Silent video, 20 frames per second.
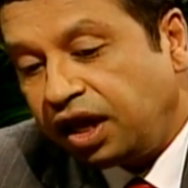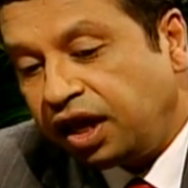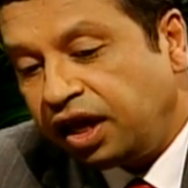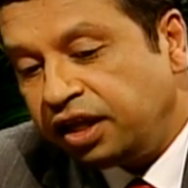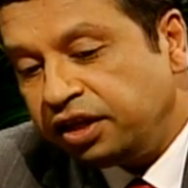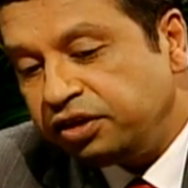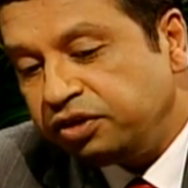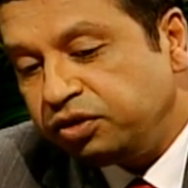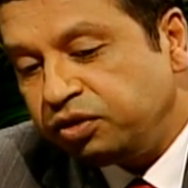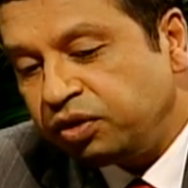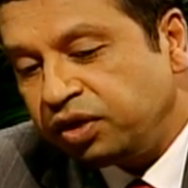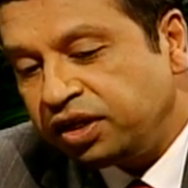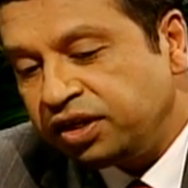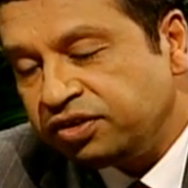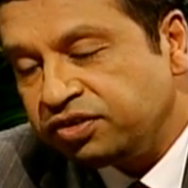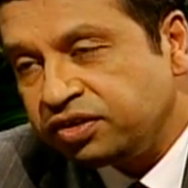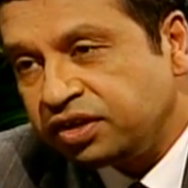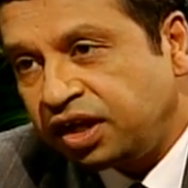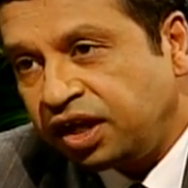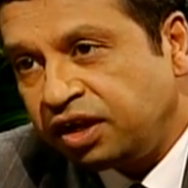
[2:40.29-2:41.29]
And to
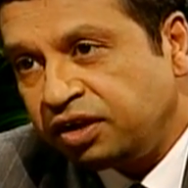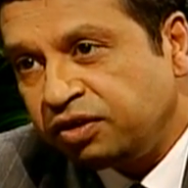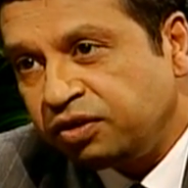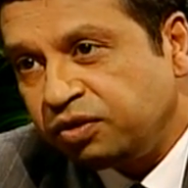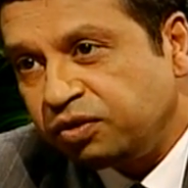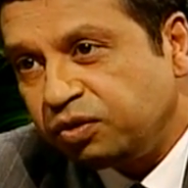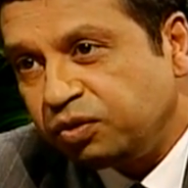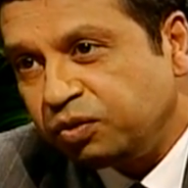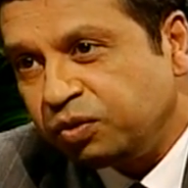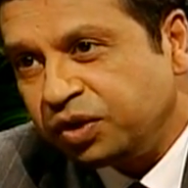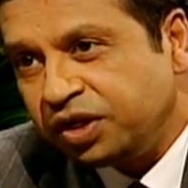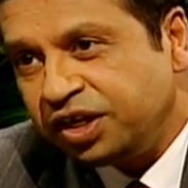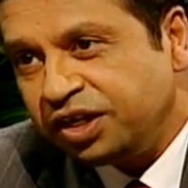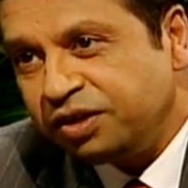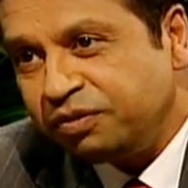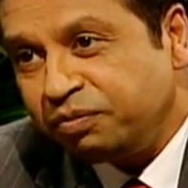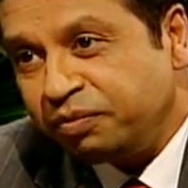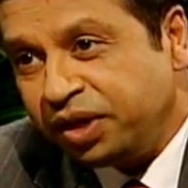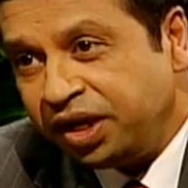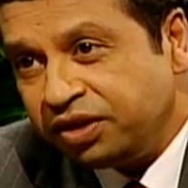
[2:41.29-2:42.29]
understand what it